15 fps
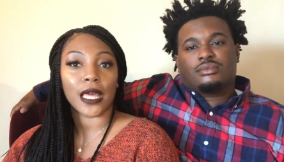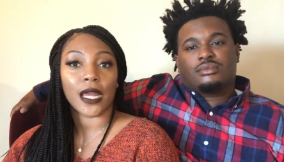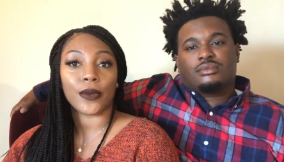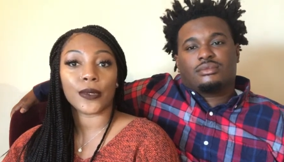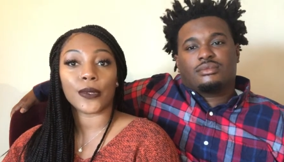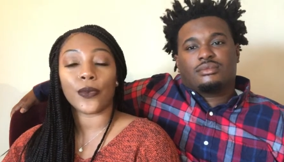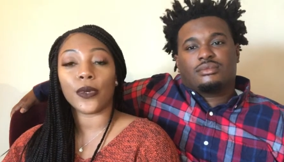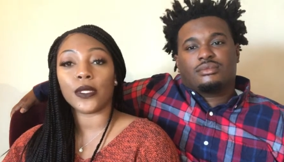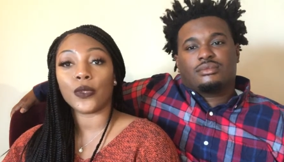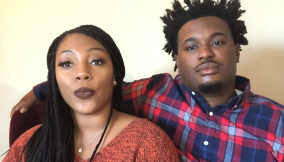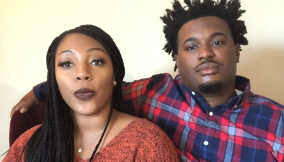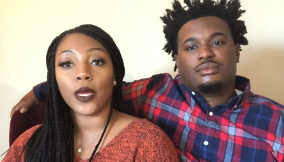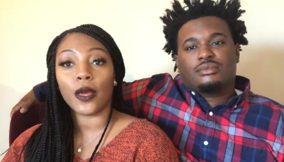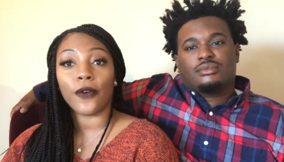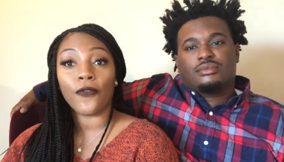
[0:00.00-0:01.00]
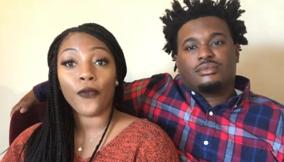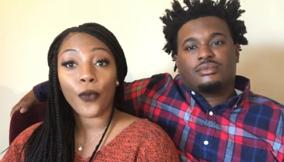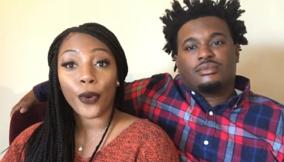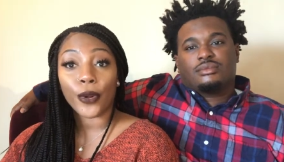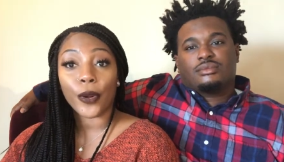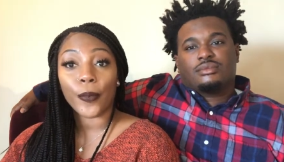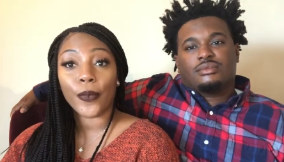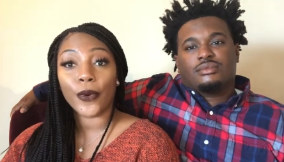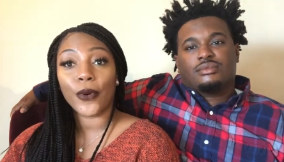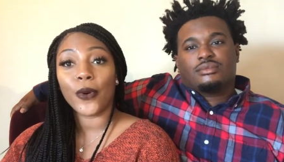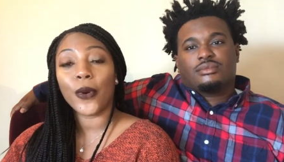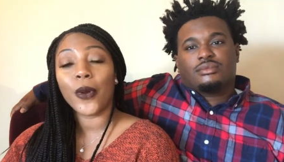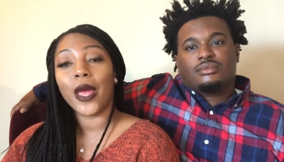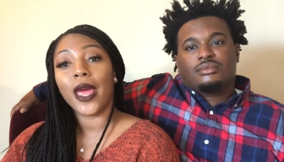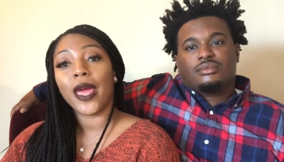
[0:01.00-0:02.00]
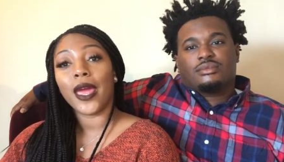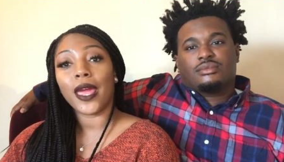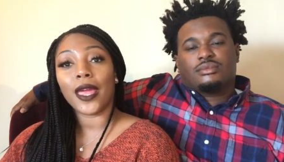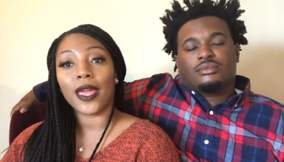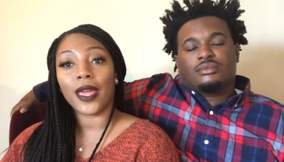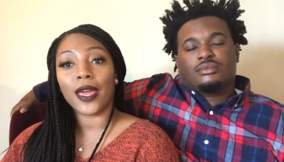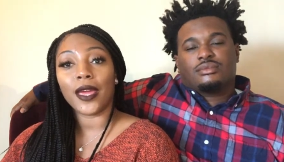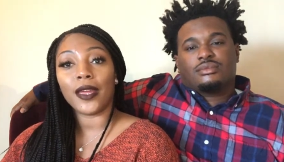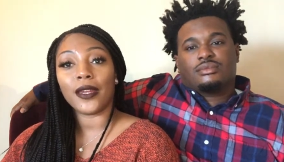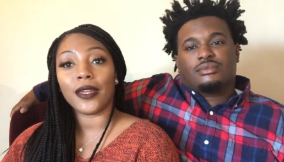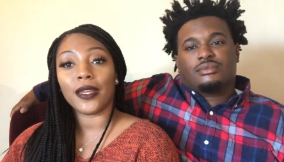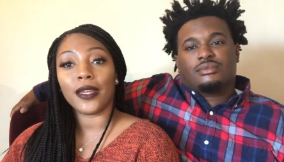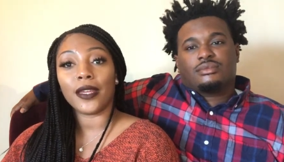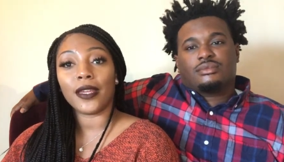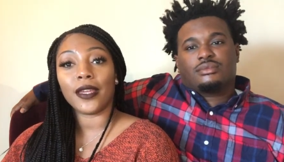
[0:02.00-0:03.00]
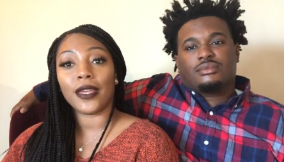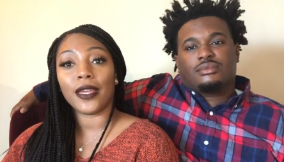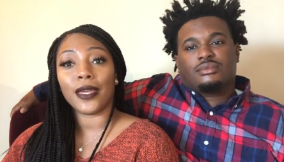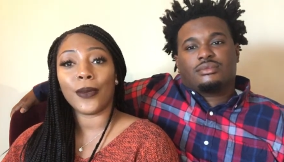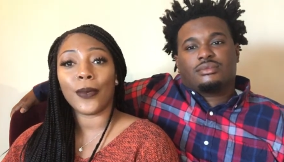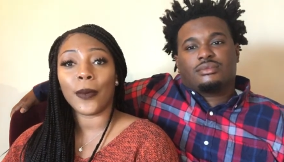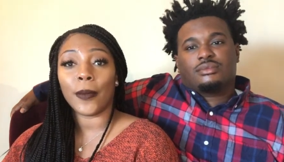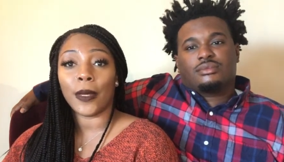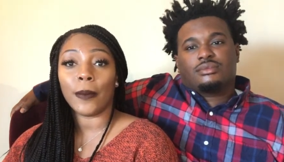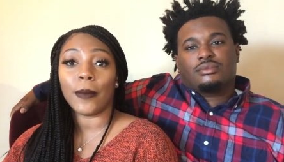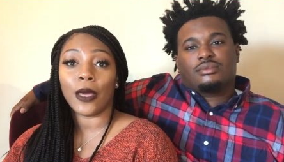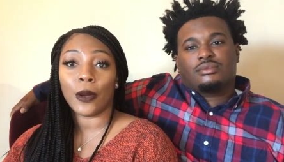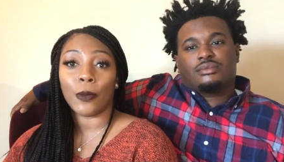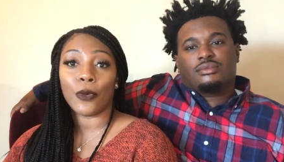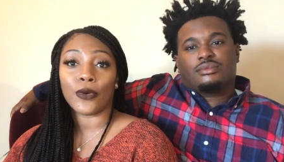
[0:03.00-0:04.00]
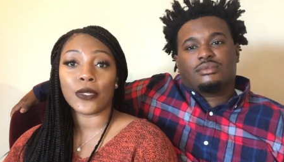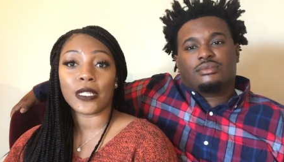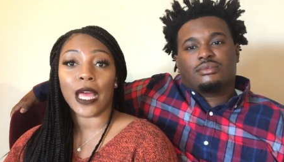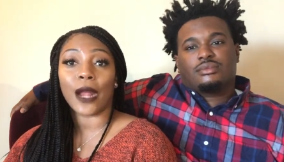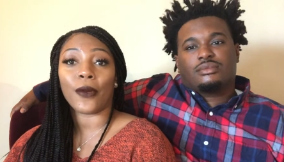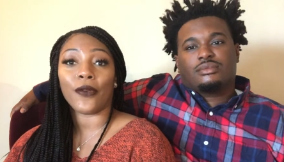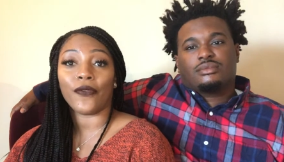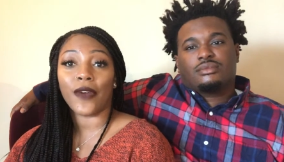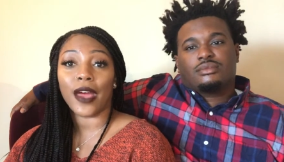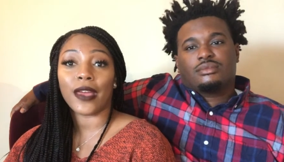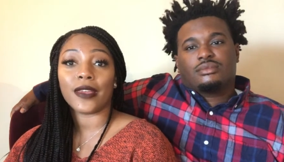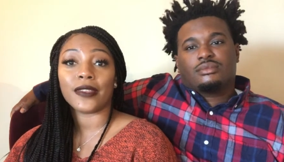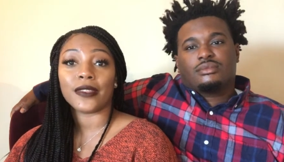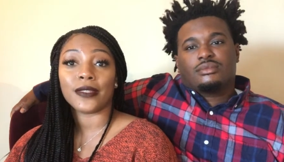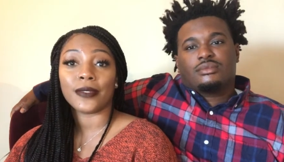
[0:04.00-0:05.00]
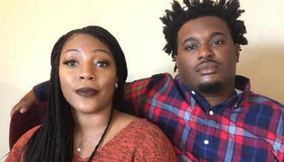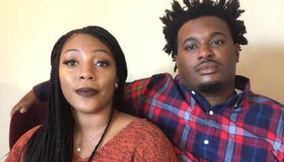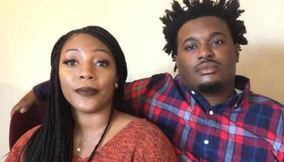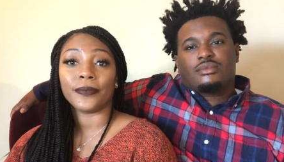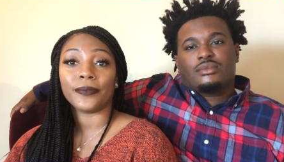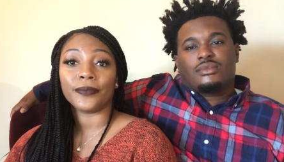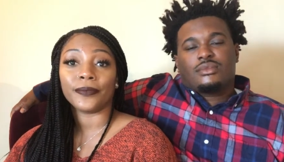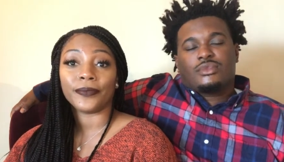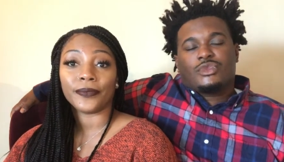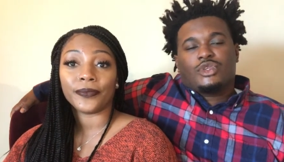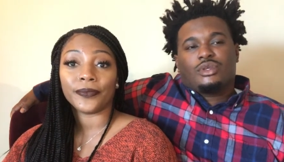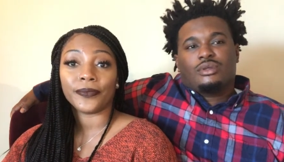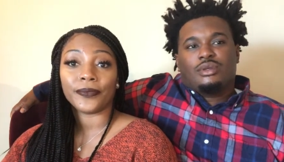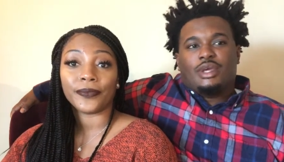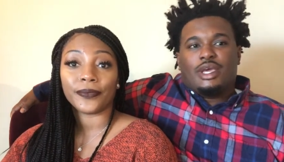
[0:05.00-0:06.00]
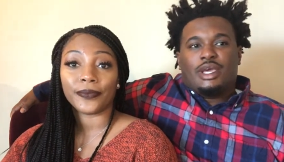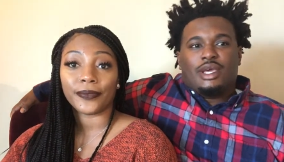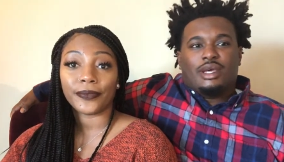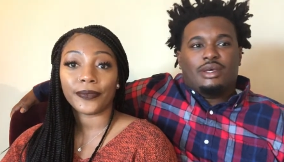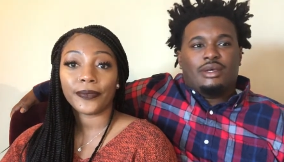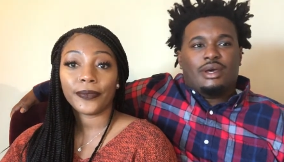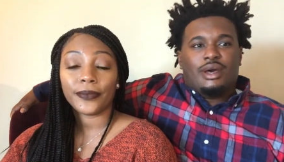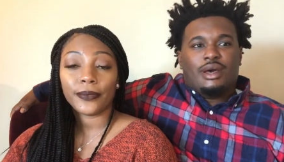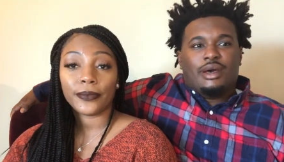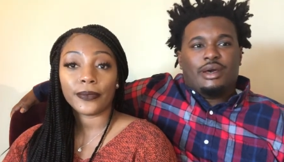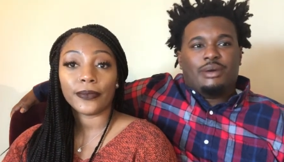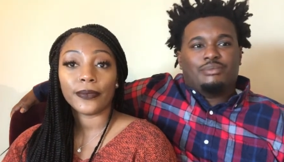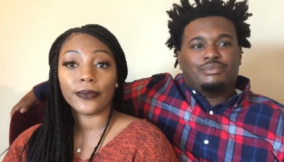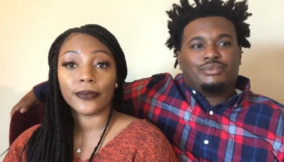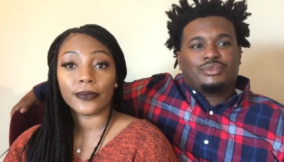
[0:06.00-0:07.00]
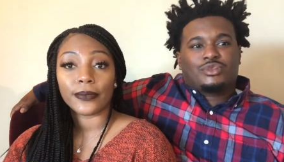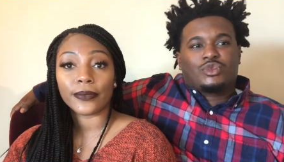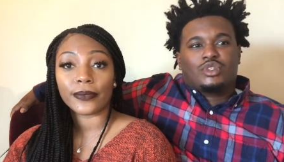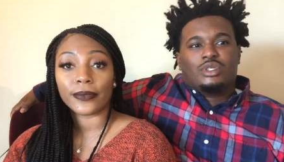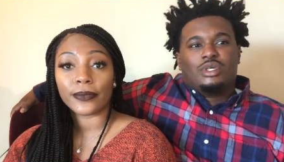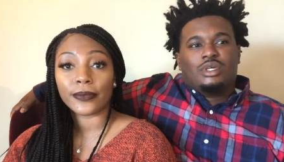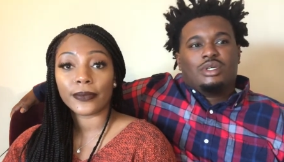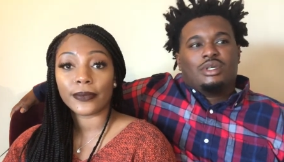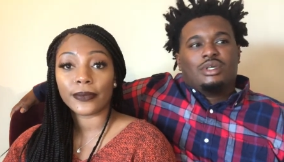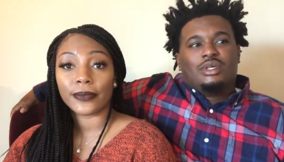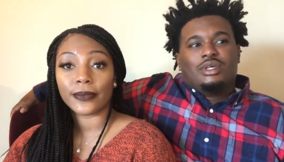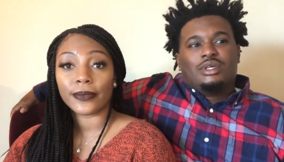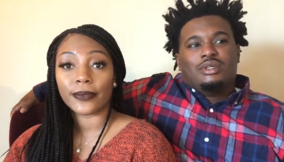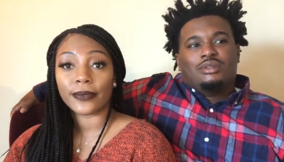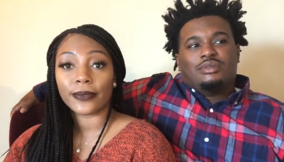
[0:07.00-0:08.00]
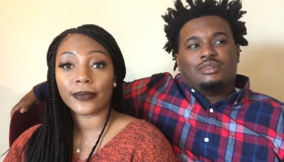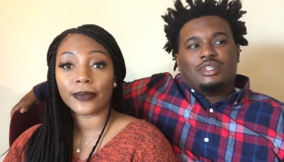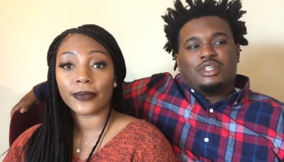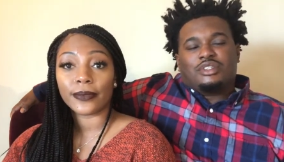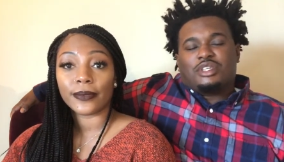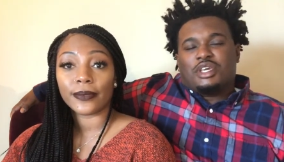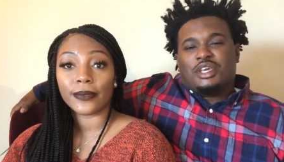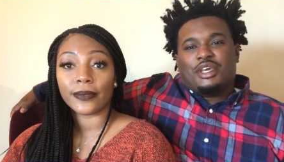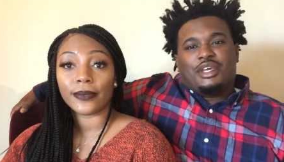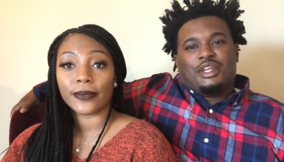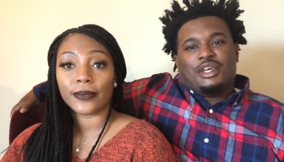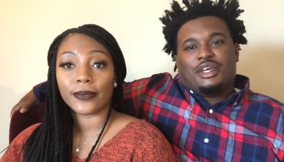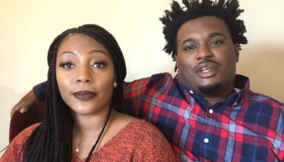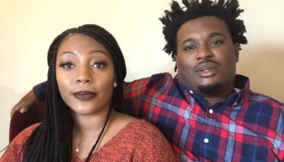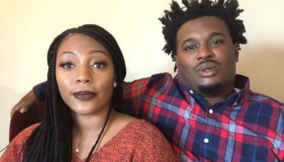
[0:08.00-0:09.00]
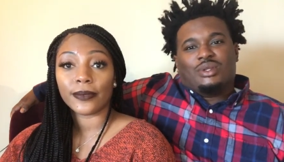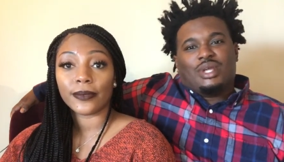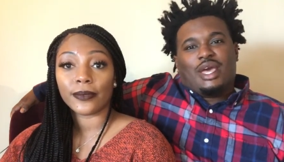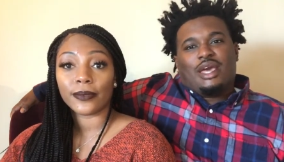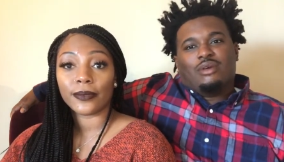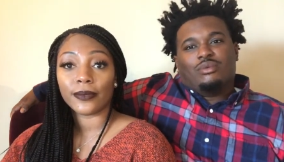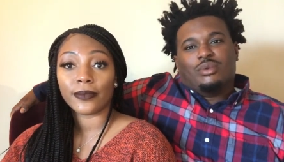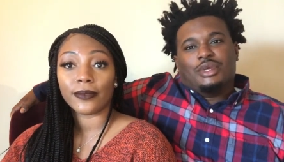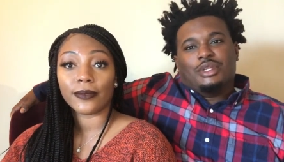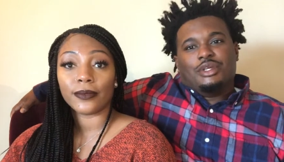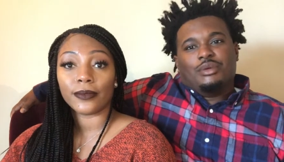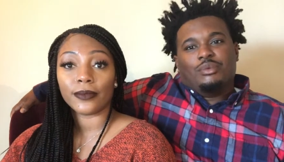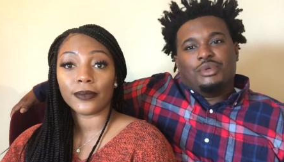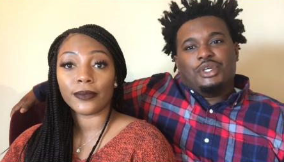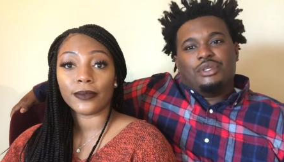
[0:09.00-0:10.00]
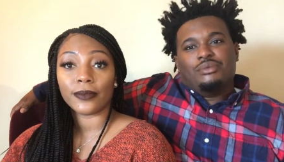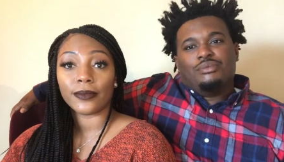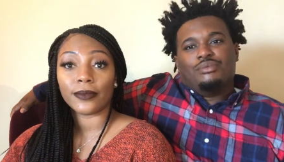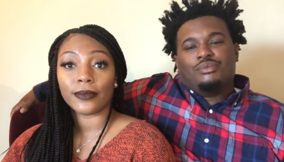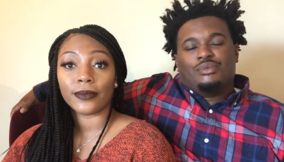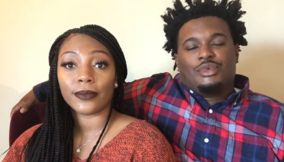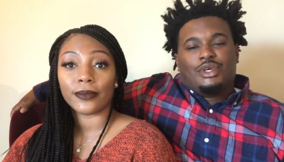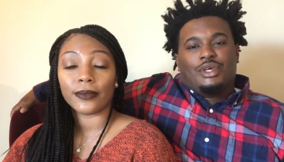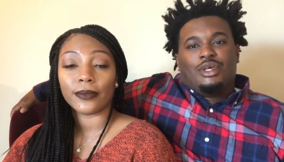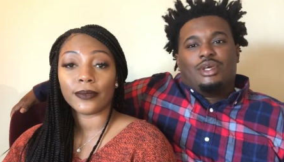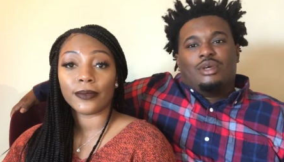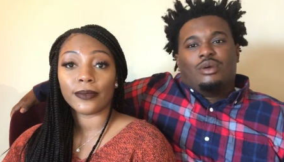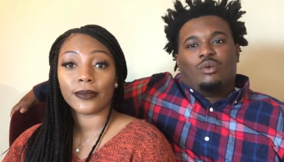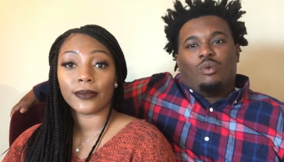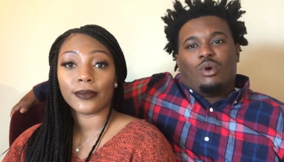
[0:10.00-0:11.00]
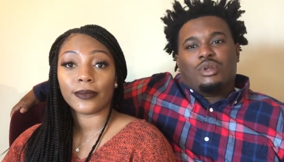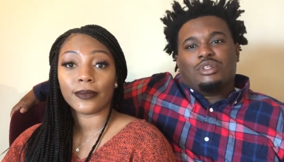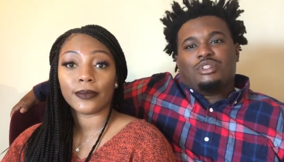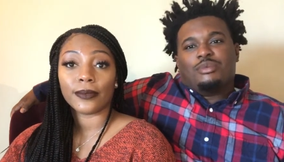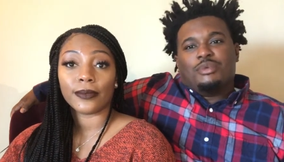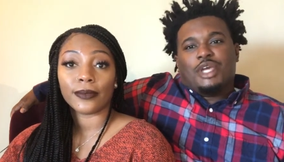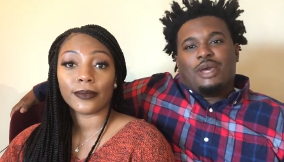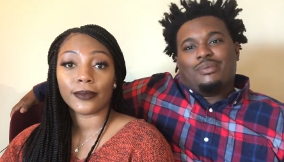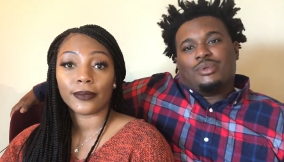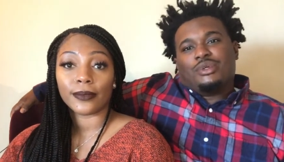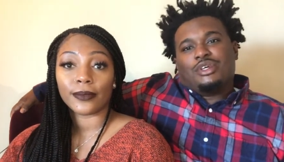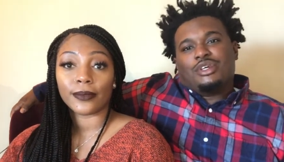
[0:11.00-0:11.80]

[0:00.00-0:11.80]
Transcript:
Speaker 1: that it was going to be affordable and it would be minimal sacrifice.
Speaker 2: Yeah, um, just keying in on that really, we wanted to be able to